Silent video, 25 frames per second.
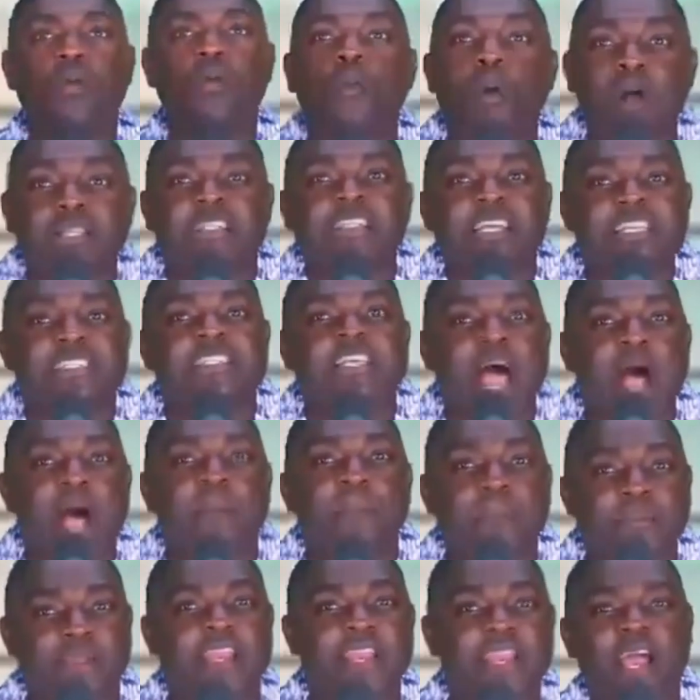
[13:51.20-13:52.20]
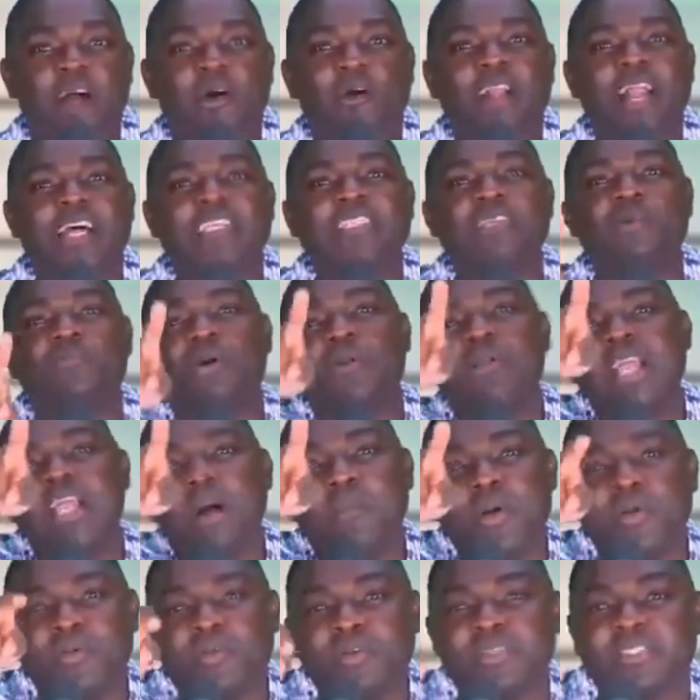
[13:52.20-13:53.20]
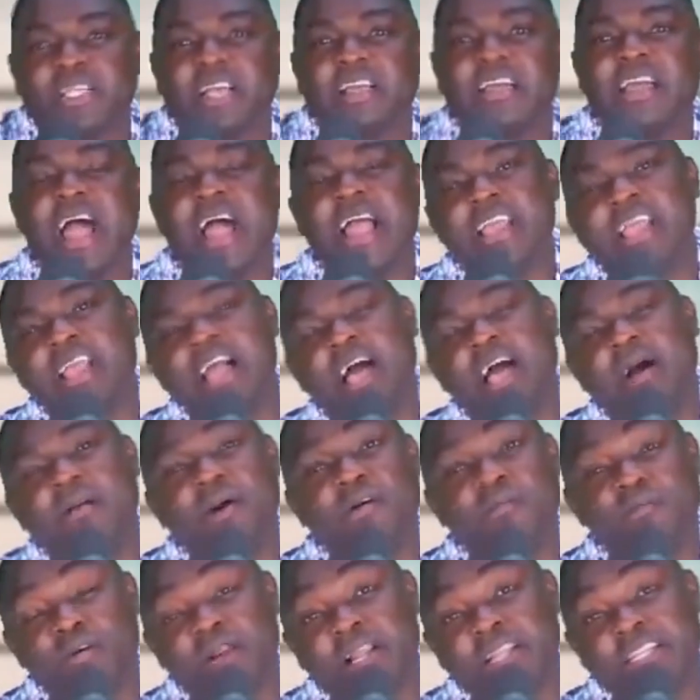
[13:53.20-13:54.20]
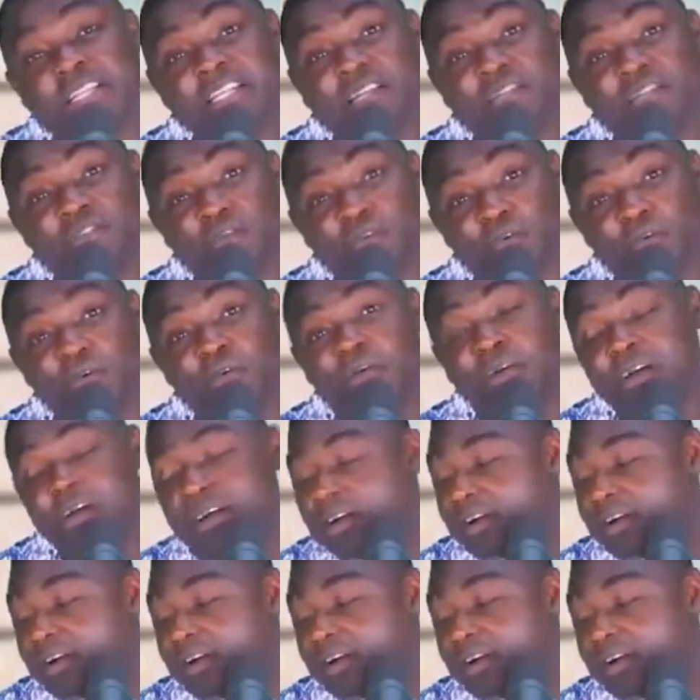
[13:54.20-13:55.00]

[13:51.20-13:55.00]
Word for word: What is happening? I want to some who say, Kai, I want for it talk.